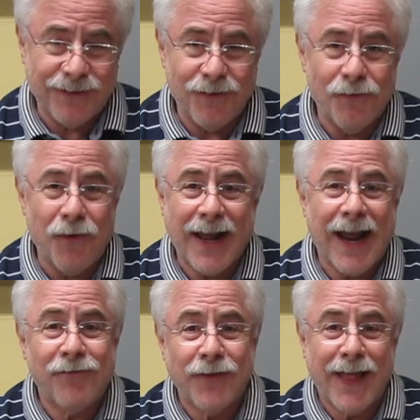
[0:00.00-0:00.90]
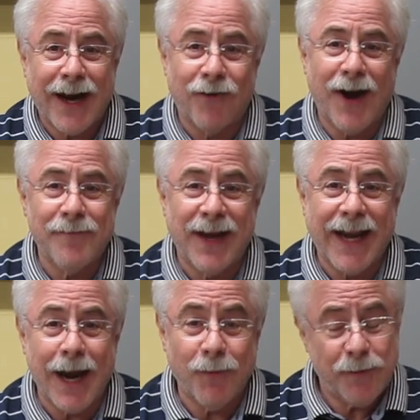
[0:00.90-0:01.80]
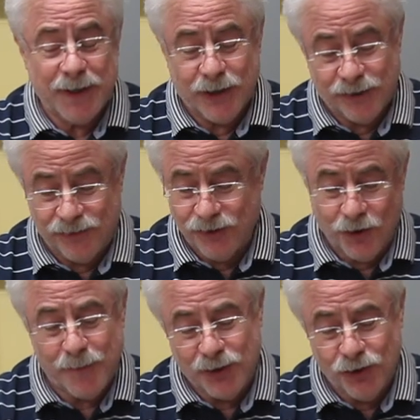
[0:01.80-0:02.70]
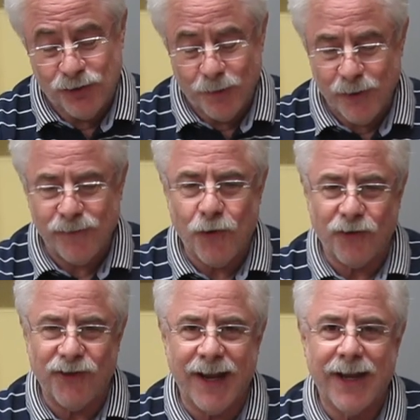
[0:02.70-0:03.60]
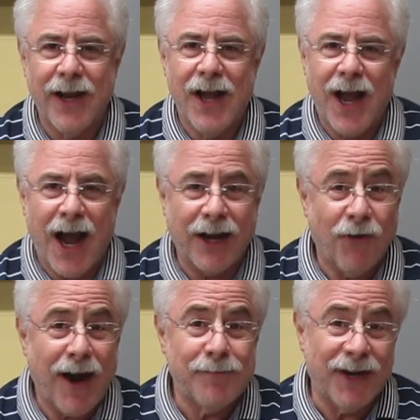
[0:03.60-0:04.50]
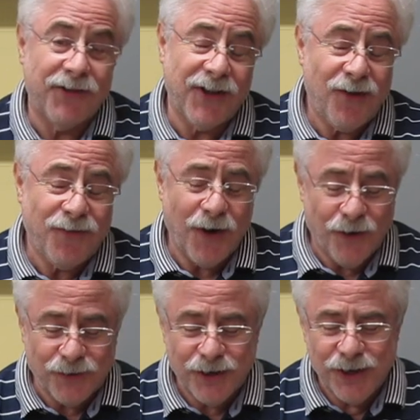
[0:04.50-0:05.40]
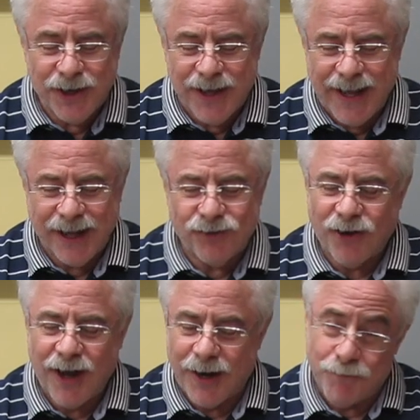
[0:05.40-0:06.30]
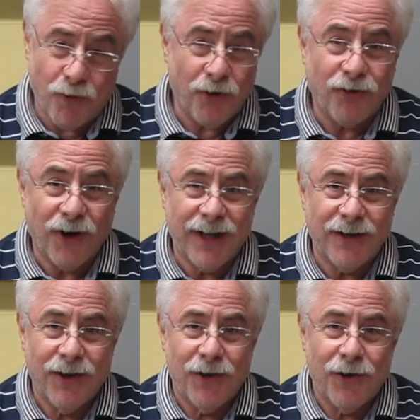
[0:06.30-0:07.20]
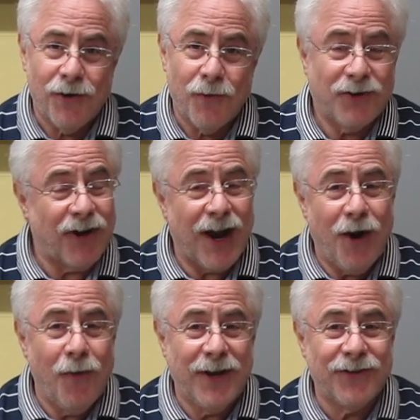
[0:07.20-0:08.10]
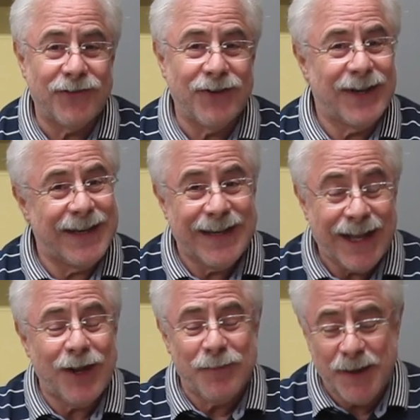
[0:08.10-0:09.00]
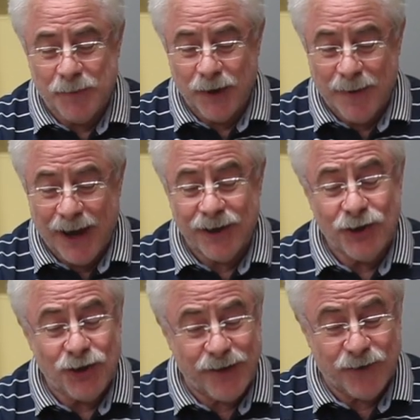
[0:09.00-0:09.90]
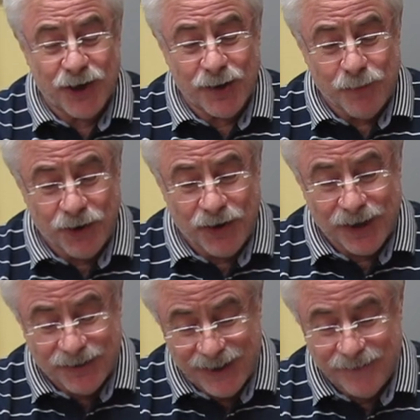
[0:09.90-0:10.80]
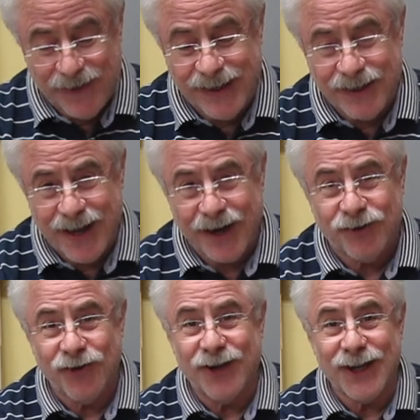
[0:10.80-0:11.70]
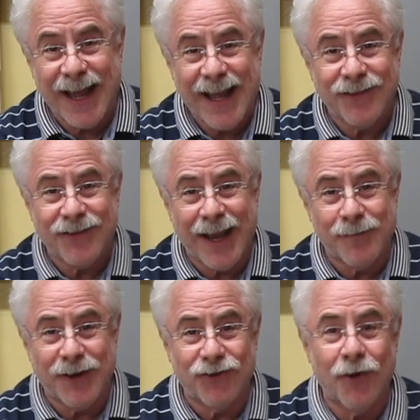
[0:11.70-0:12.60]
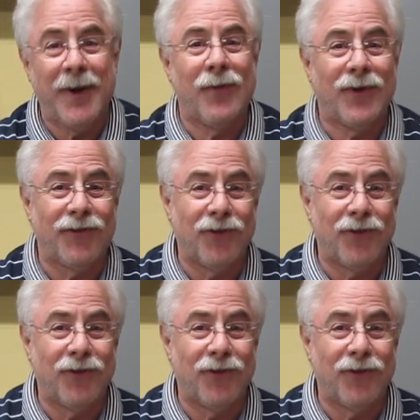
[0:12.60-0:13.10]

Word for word: right after that, I grabbed my camera because, you know, I'm a YouTuber. Of course, I grabbed my cell phone and shot at portrait, which I always yell at people about. Look, if you're going to put it on TV, you got to shoot it landscape because nobody wants